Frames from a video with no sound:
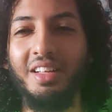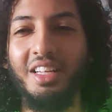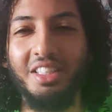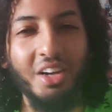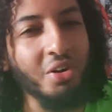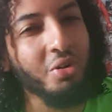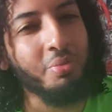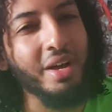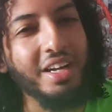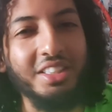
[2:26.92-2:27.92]
Is it Uncle
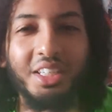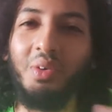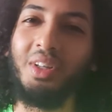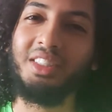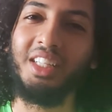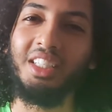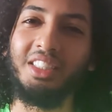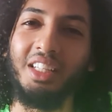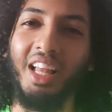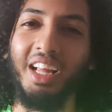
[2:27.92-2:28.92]
Ben? Is it Gwen
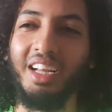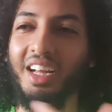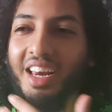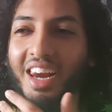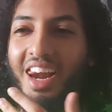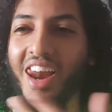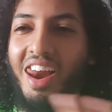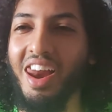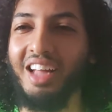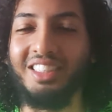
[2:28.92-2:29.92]
Stacy? Like,
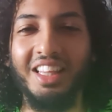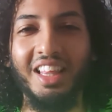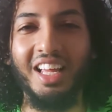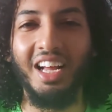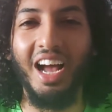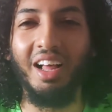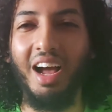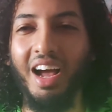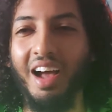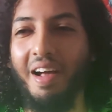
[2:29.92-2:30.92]
that's the thing.
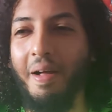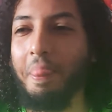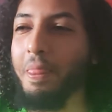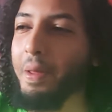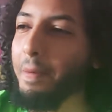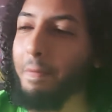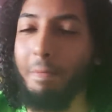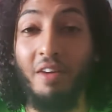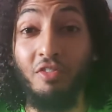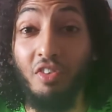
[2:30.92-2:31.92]

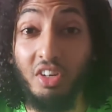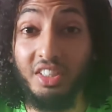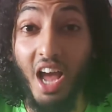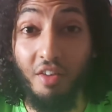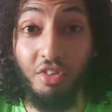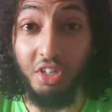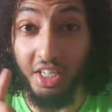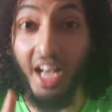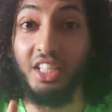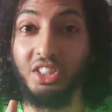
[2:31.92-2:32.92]
My first ever
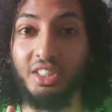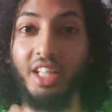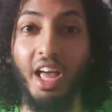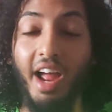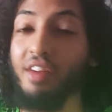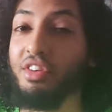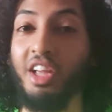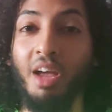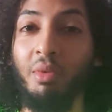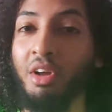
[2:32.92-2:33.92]
guess that I ever
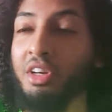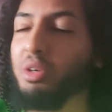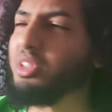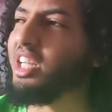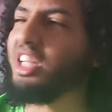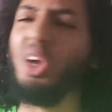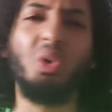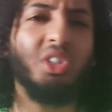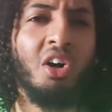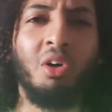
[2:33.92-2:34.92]
came on here was like, "Yo,
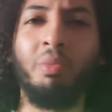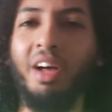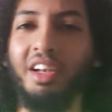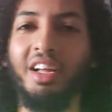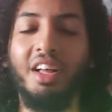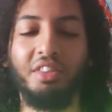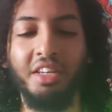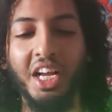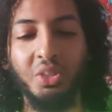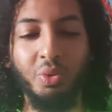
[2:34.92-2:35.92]
it's Uncle Ben." The
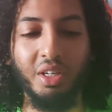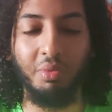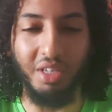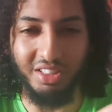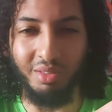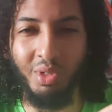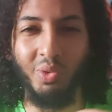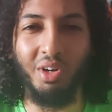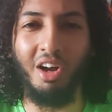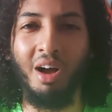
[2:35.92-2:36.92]
next week, because someone
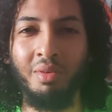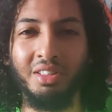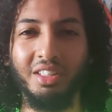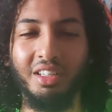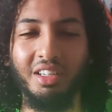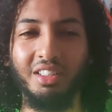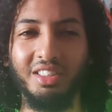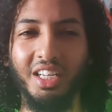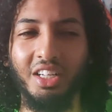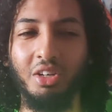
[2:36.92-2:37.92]
wrote a comment
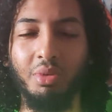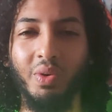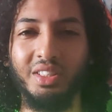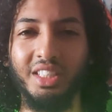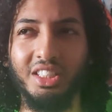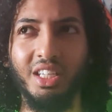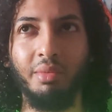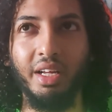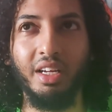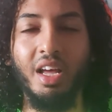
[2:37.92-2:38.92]
saying it could be Gwen Stacy, I'm
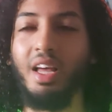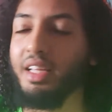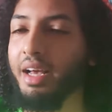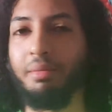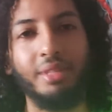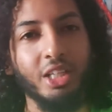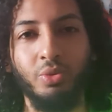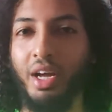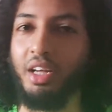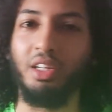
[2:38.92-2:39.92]
like, "Yep, that's
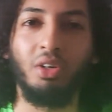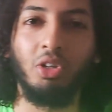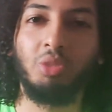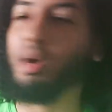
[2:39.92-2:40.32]
why Ghost